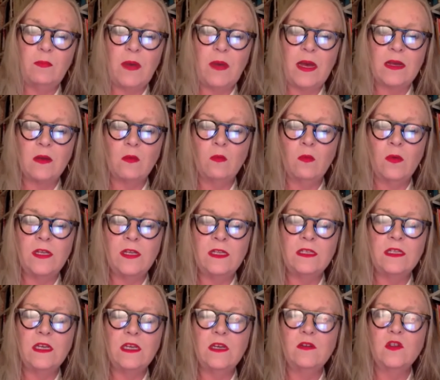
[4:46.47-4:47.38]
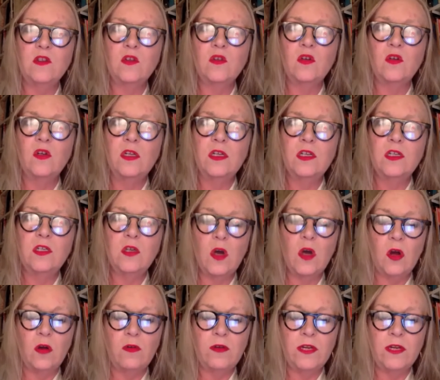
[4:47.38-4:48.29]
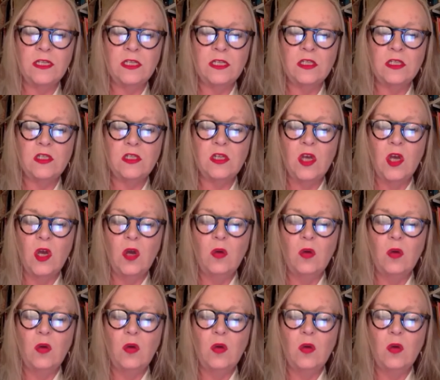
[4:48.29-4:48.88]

bank windows coloured orange,